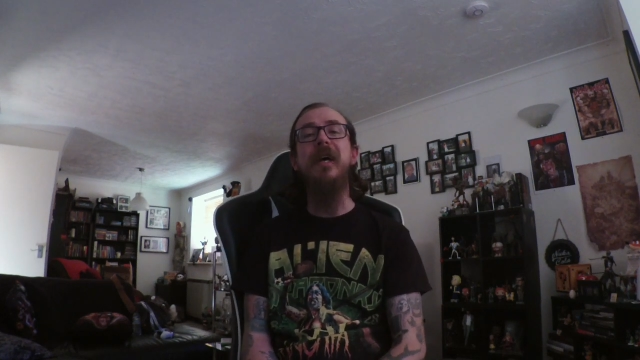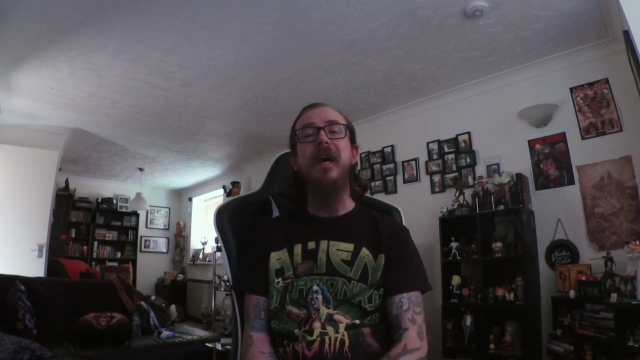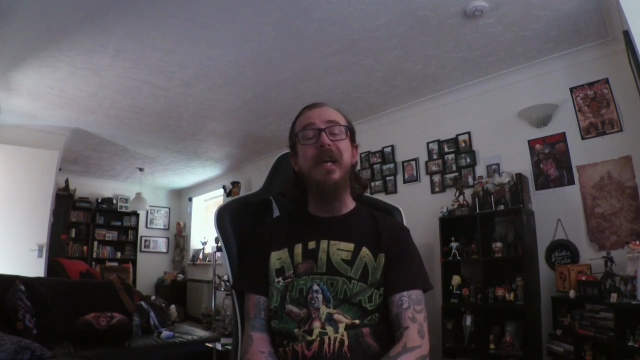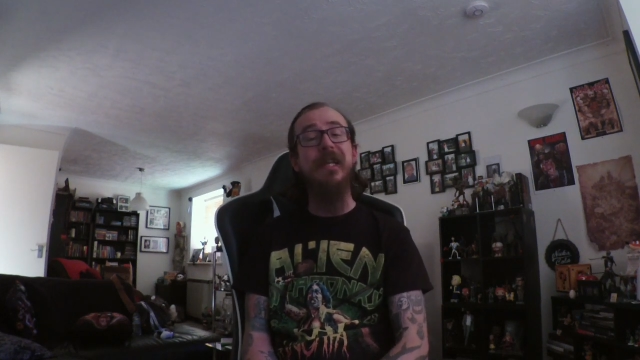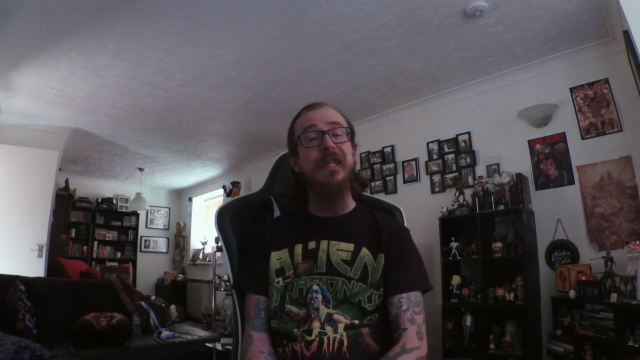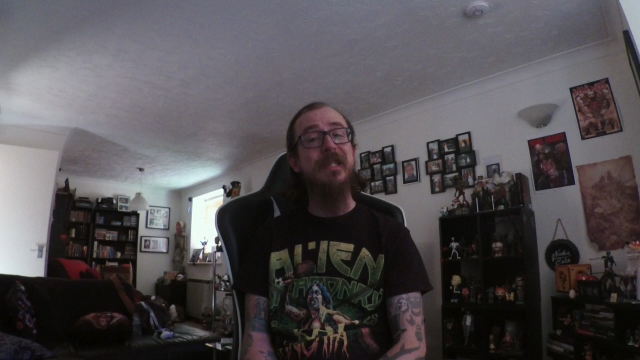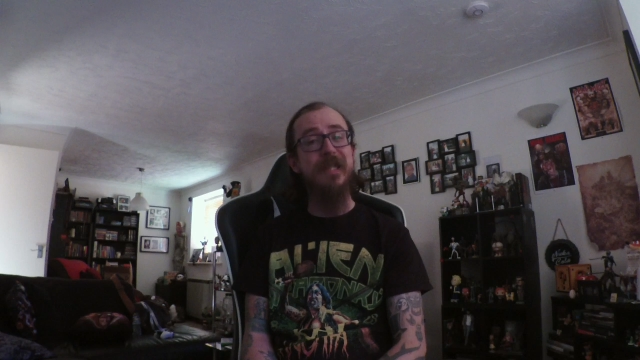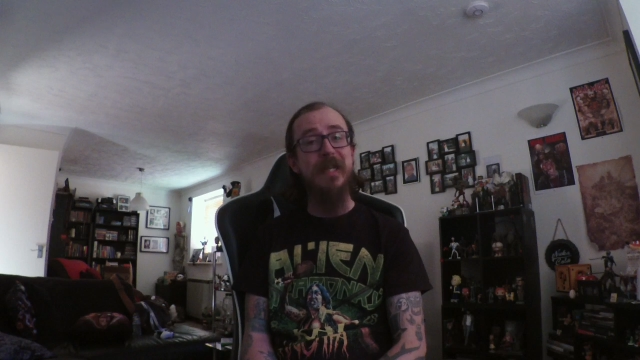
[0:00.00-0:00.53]
are
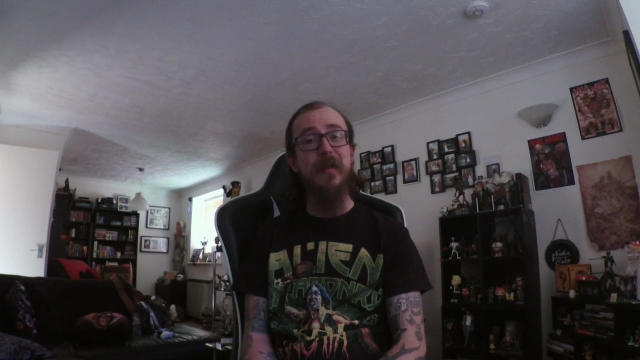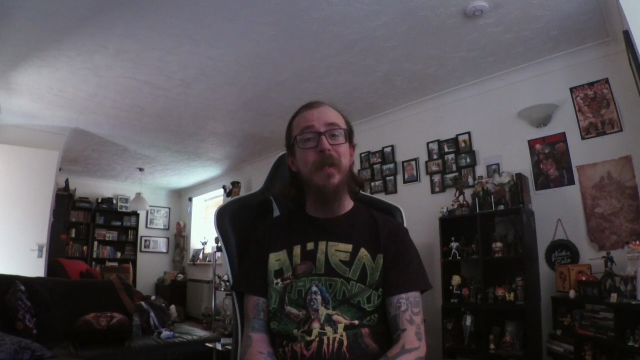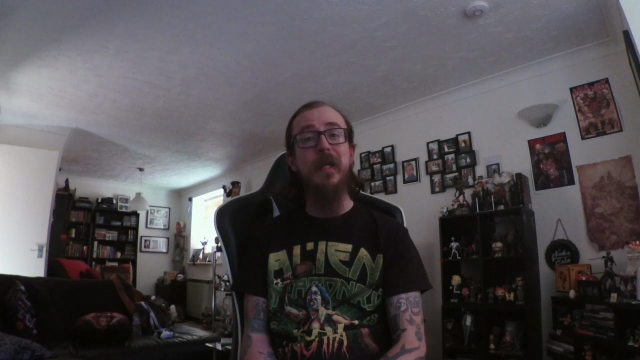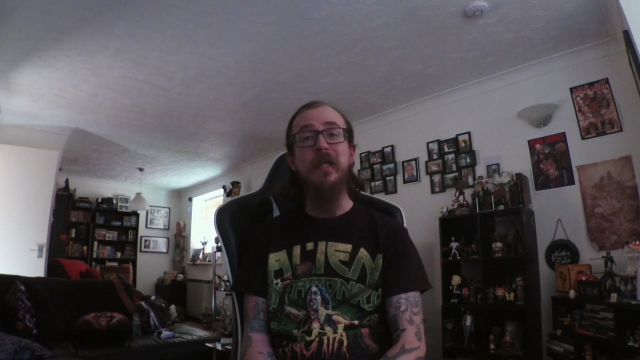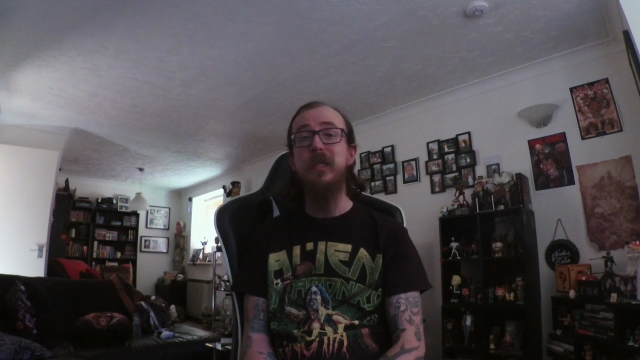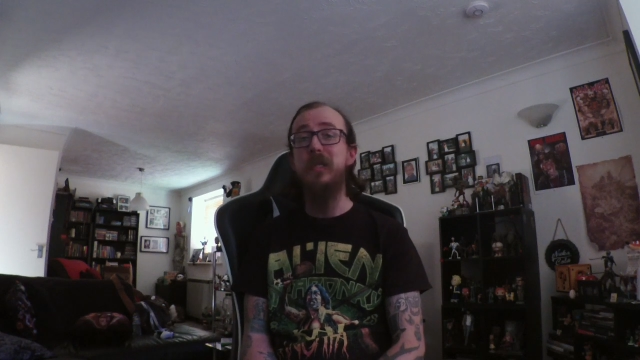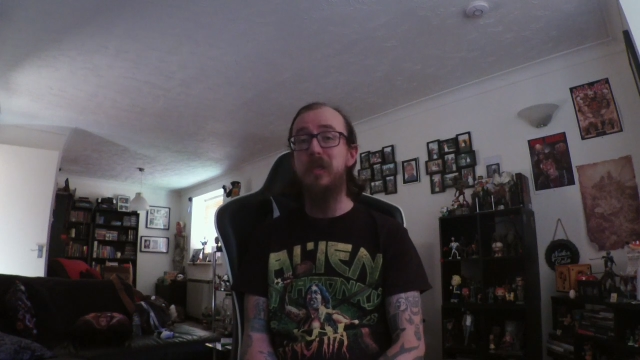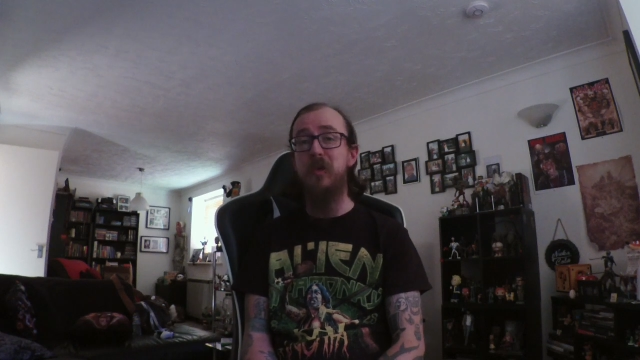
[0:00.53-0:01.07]
you
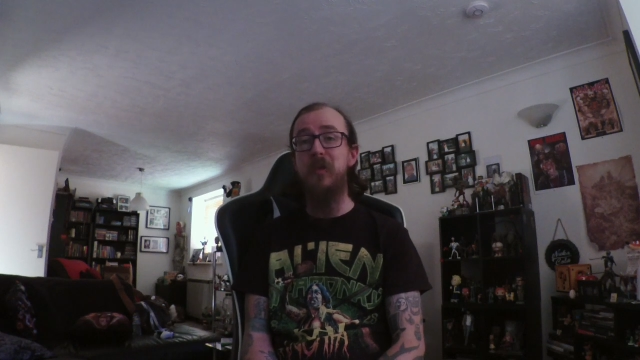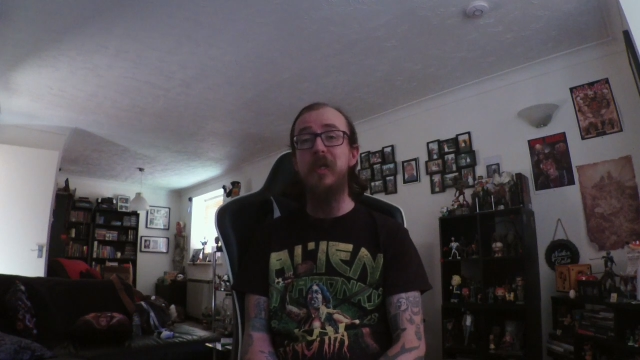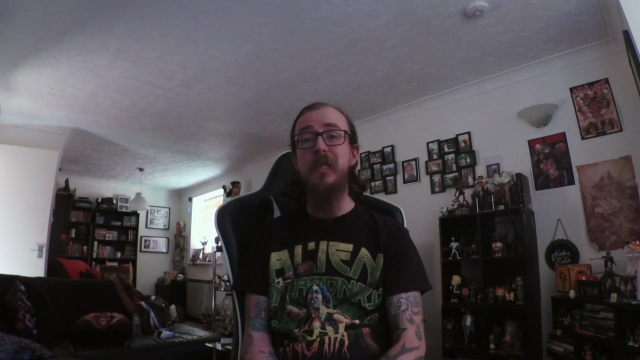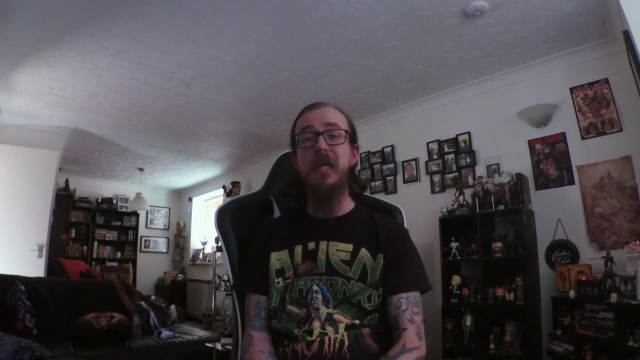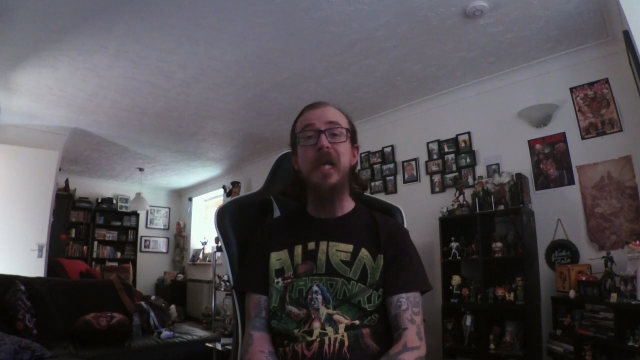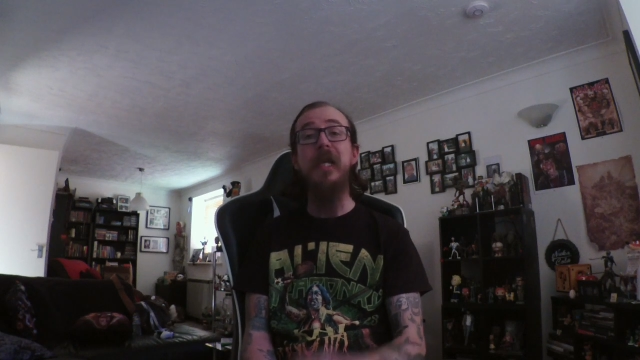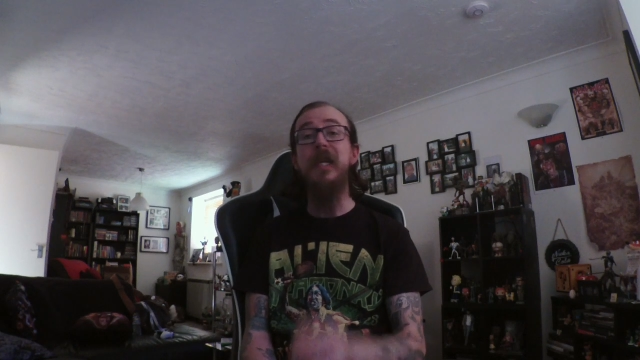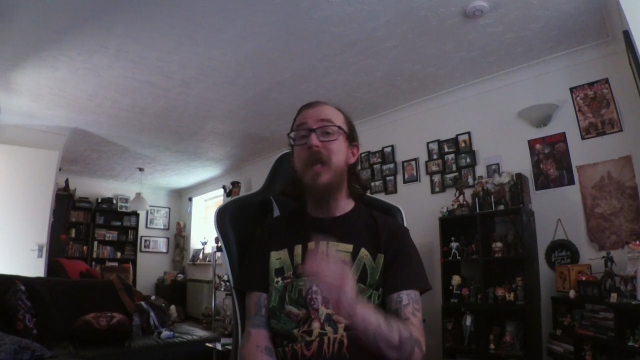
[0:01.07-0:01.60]
serious?
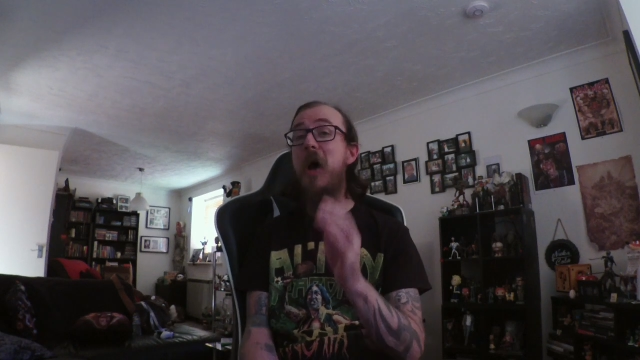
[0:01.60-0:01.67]
Storytelling?